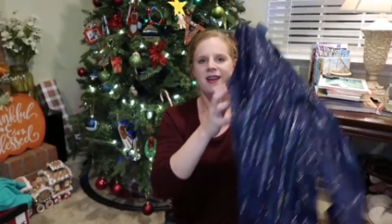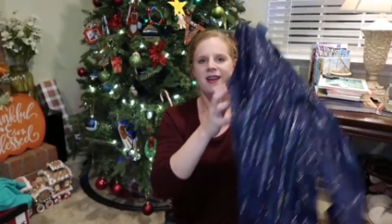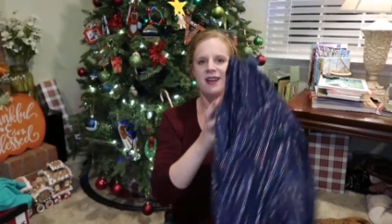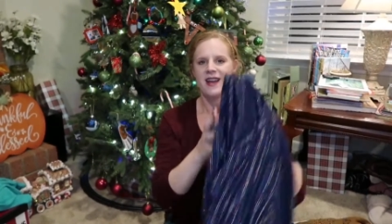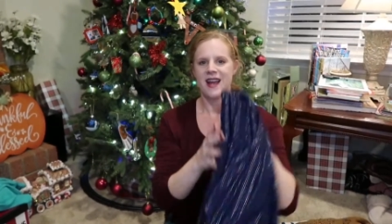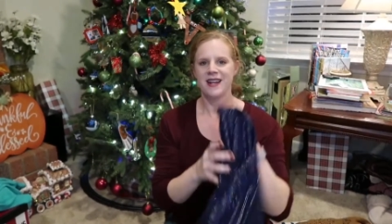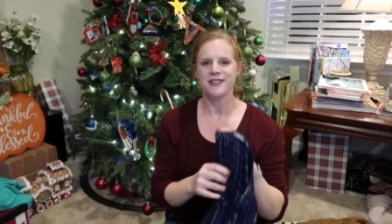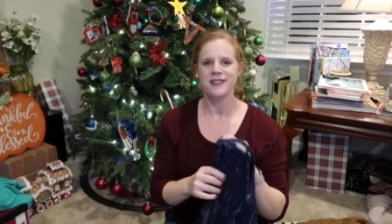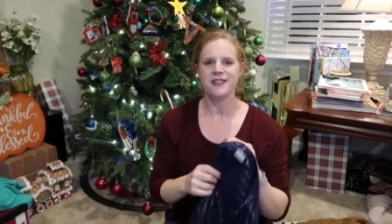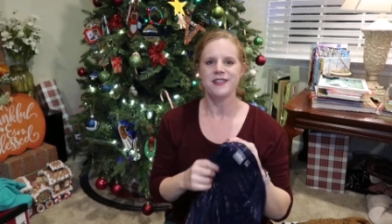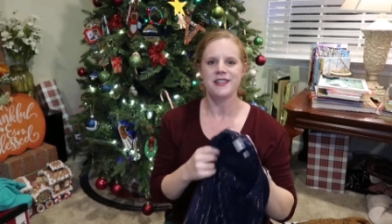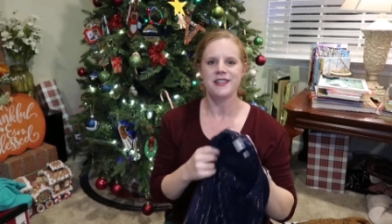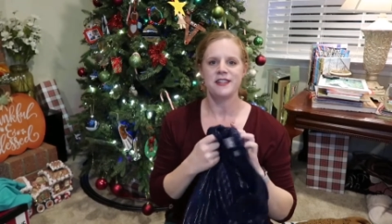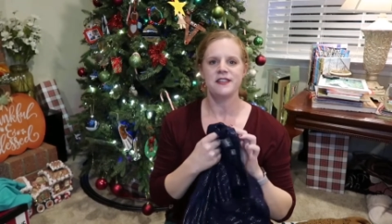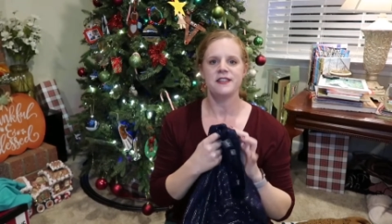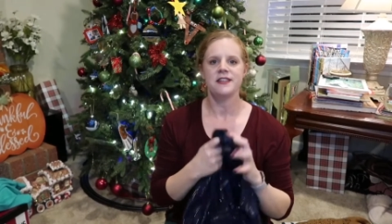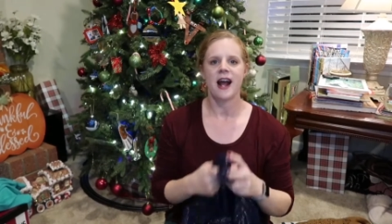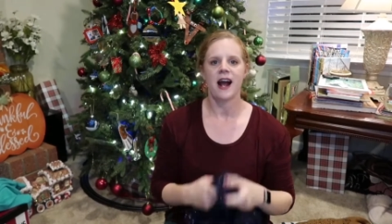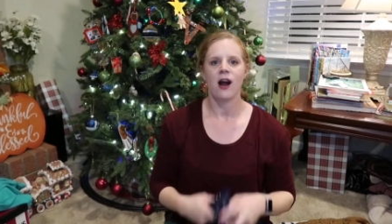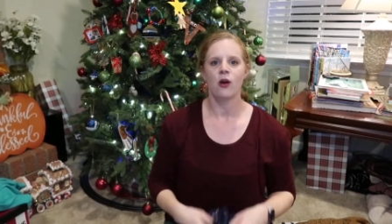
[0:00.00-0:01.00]
Next is
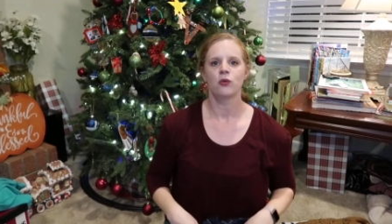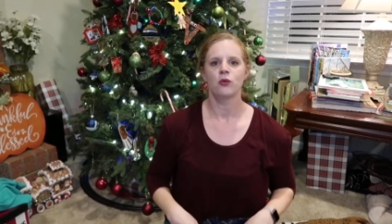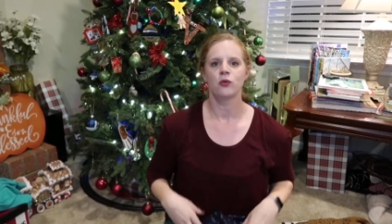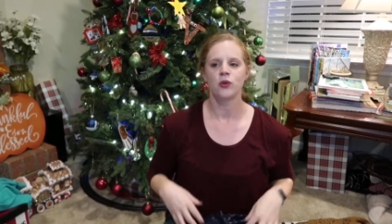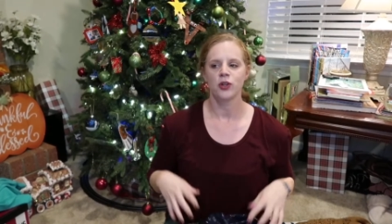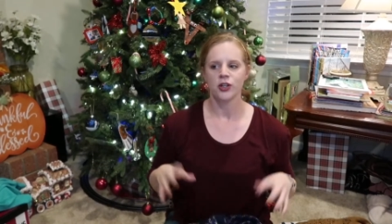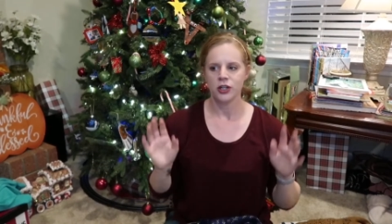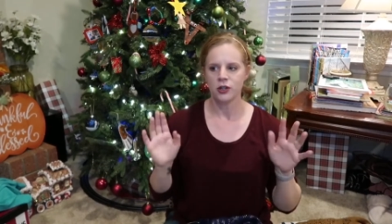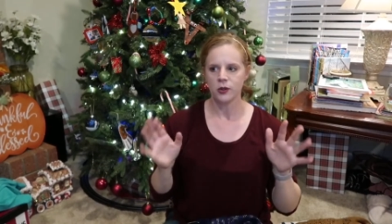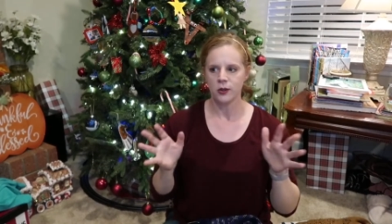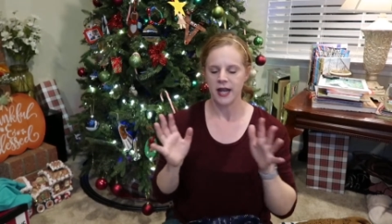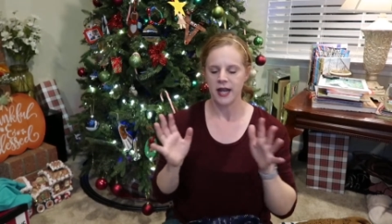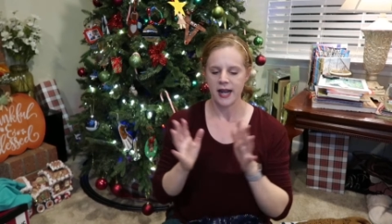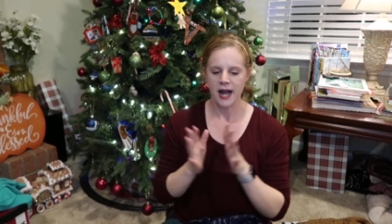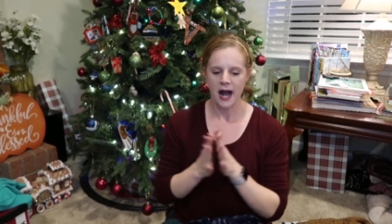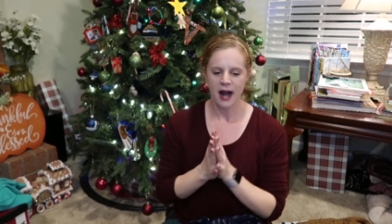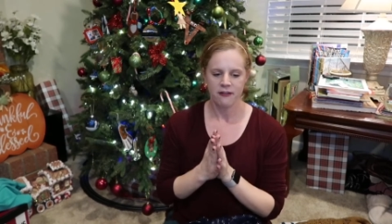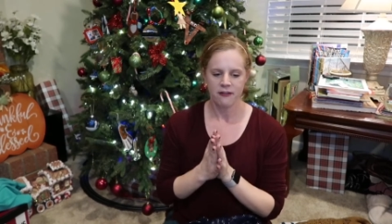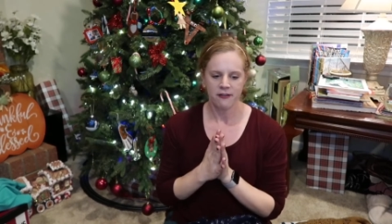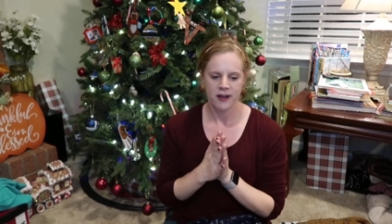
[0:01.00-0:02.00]
this. Now really
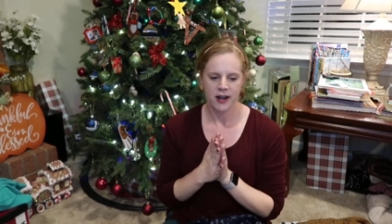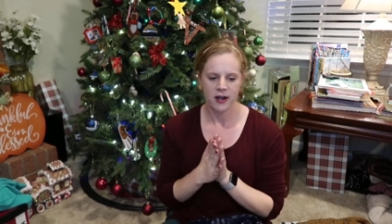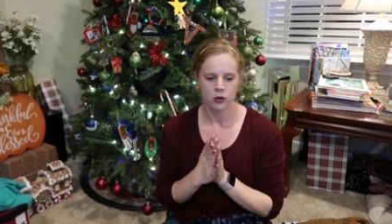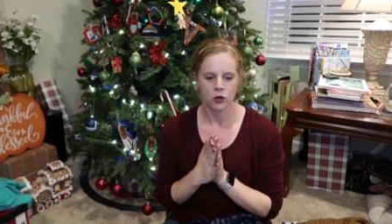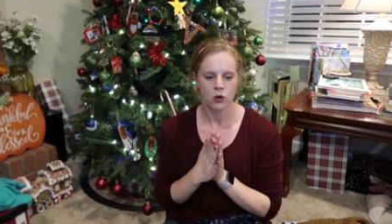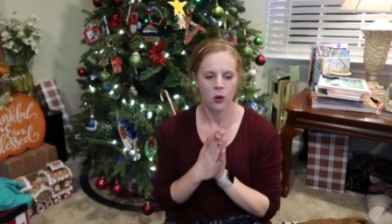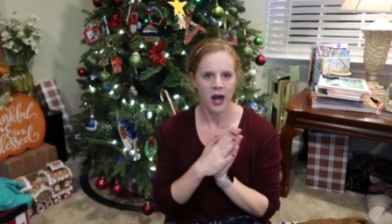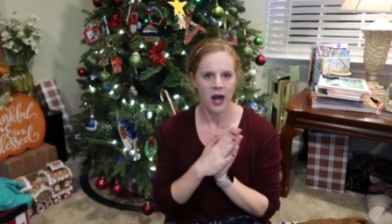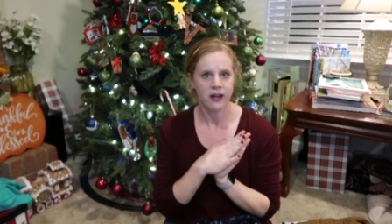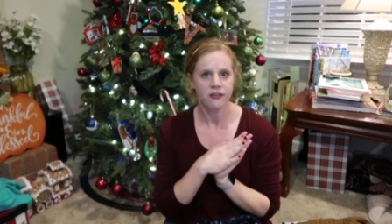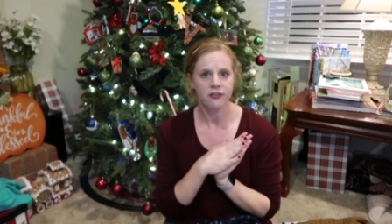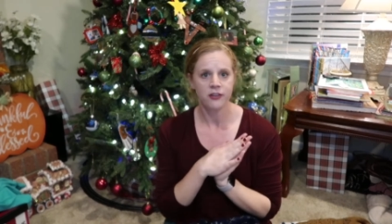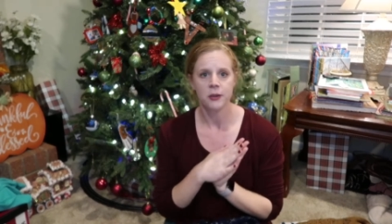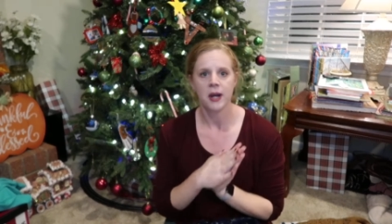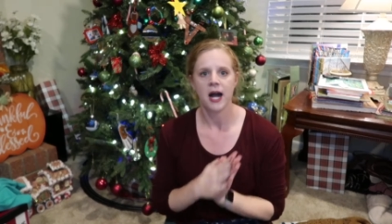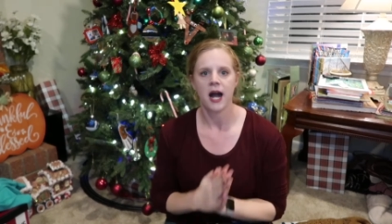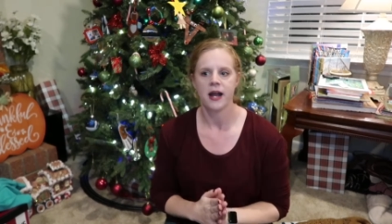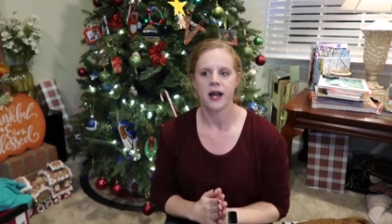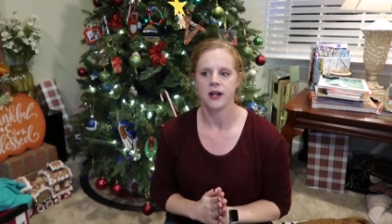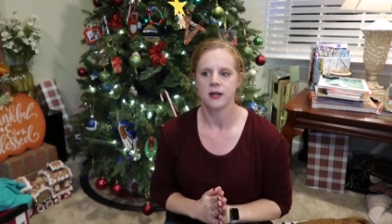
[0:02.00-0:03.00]
quick, I found quite a few
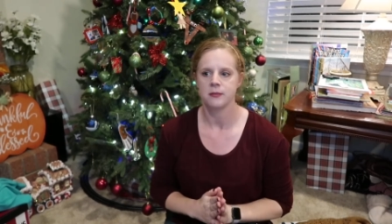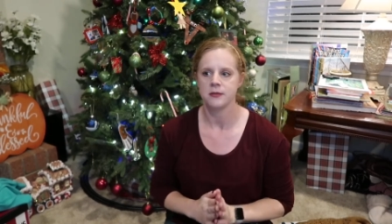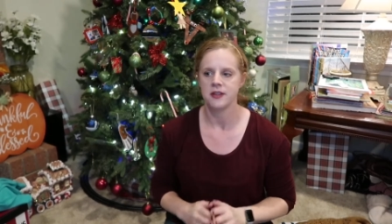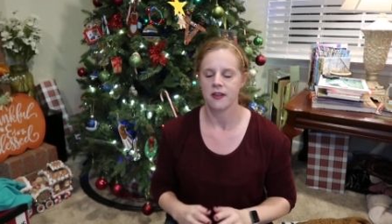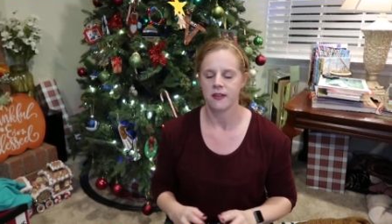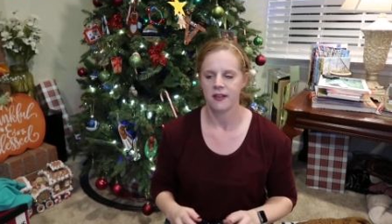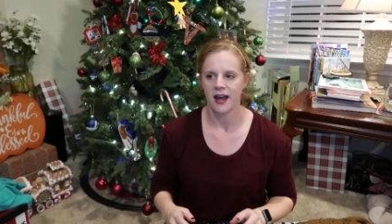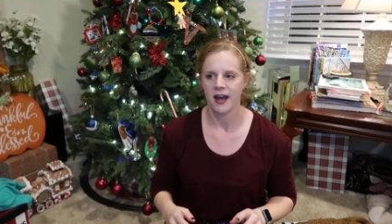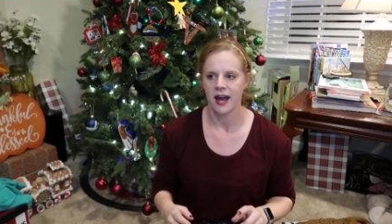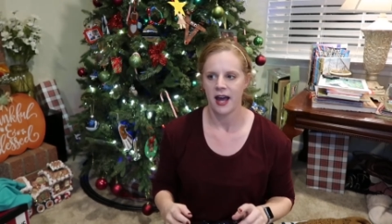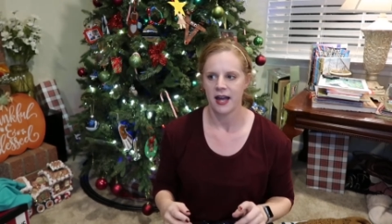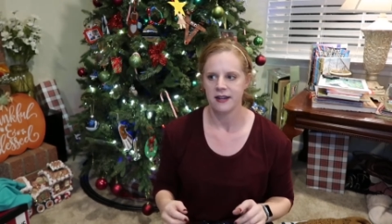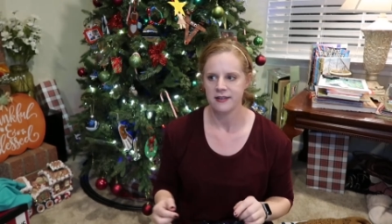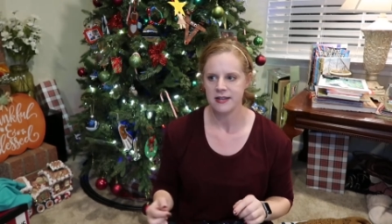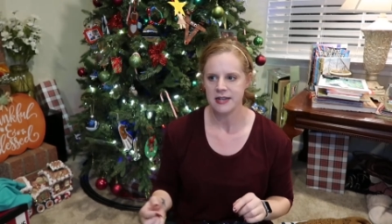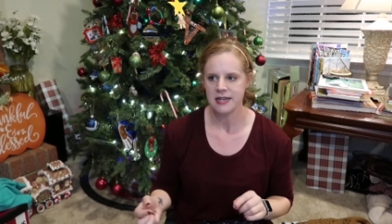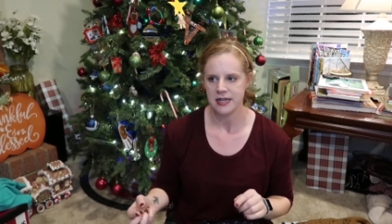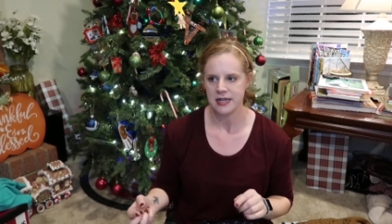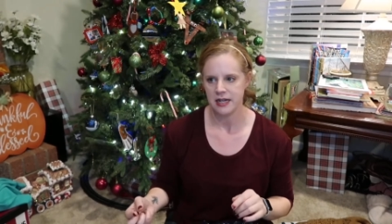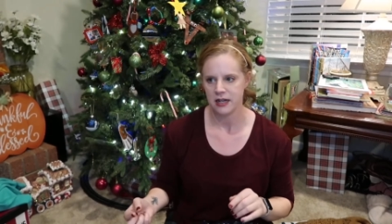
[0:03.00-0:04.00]
items that
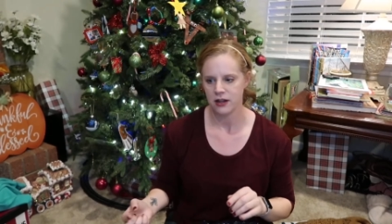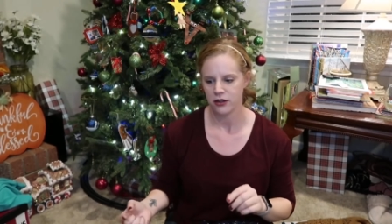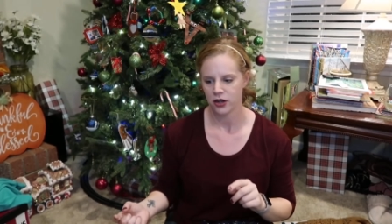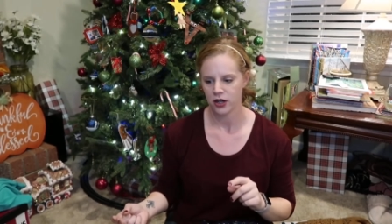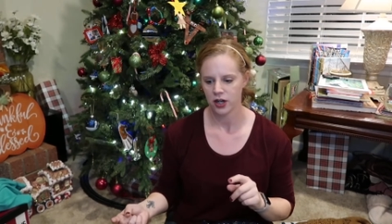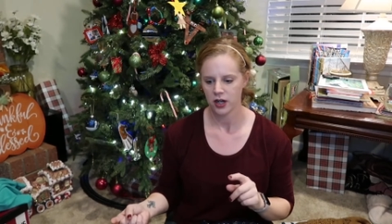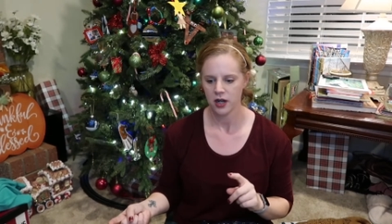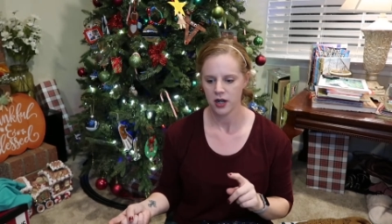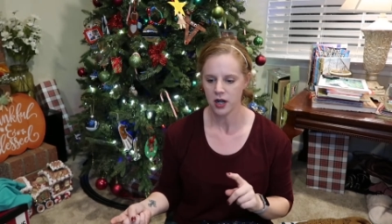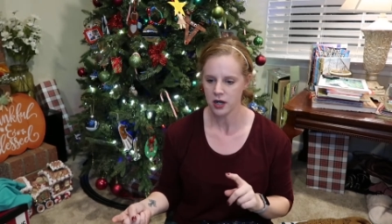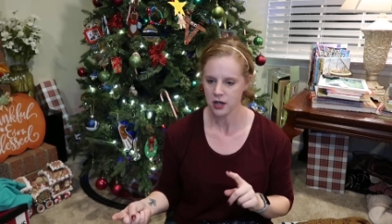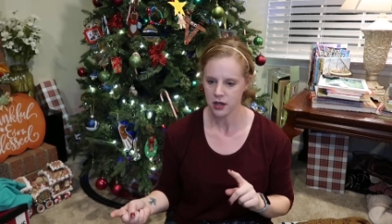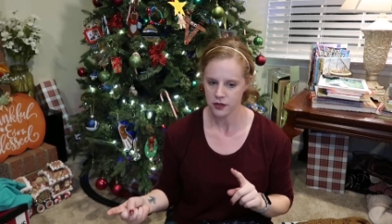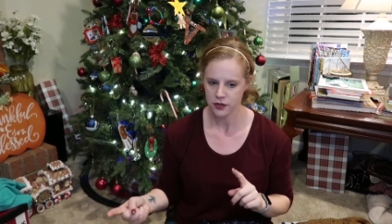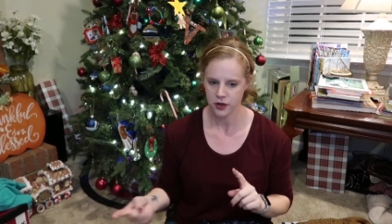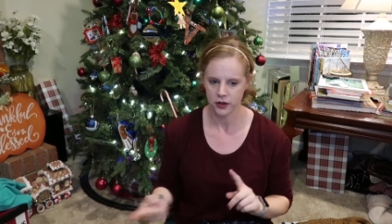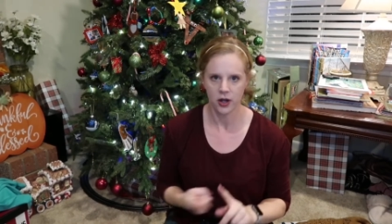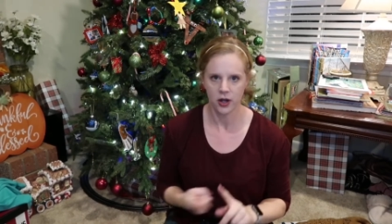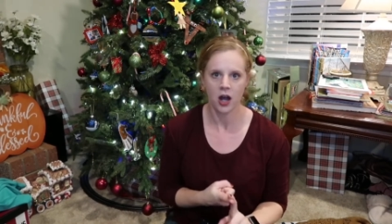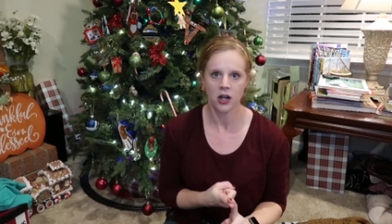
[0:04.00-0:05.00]
either
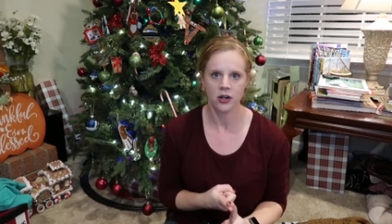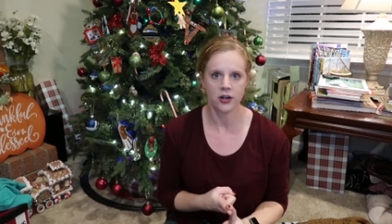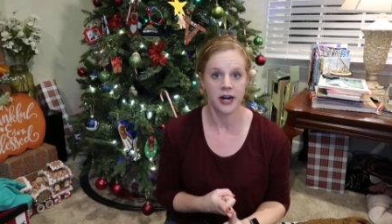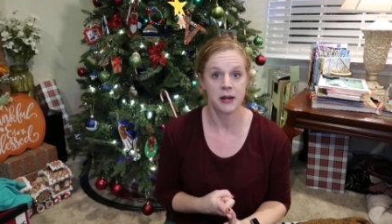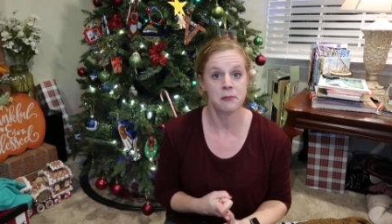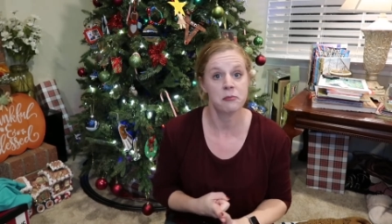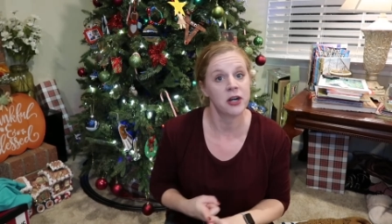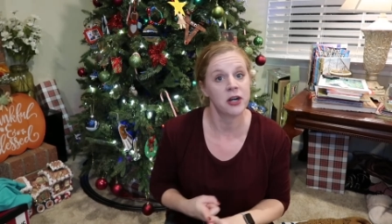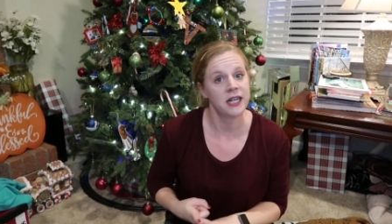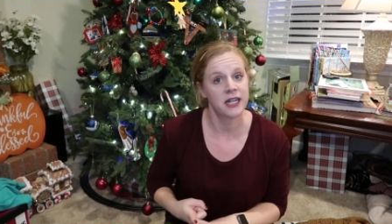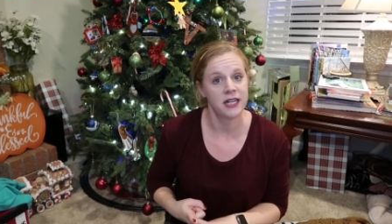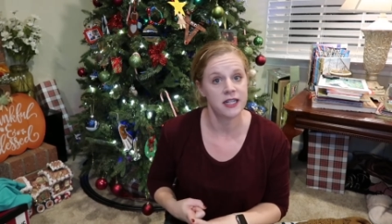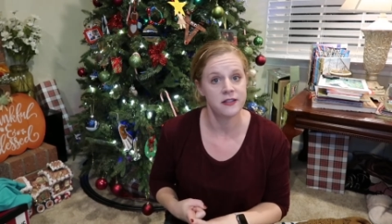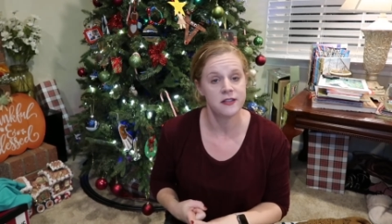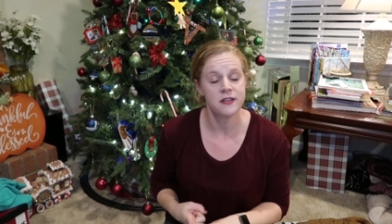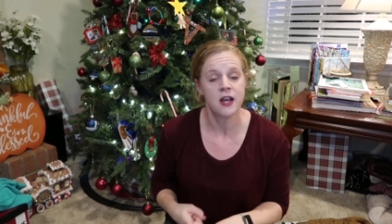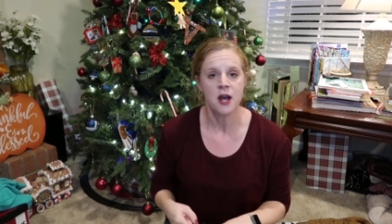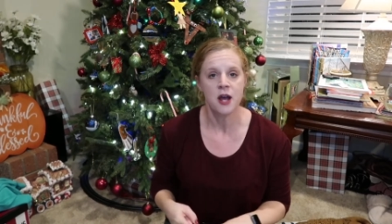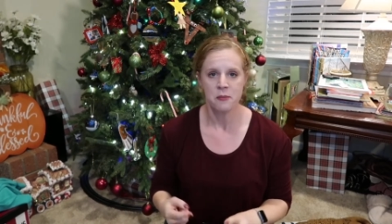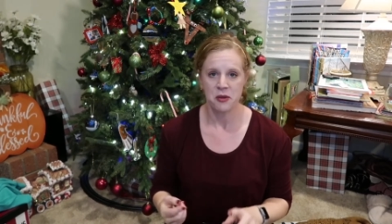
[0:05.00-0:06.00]
they're not great brands,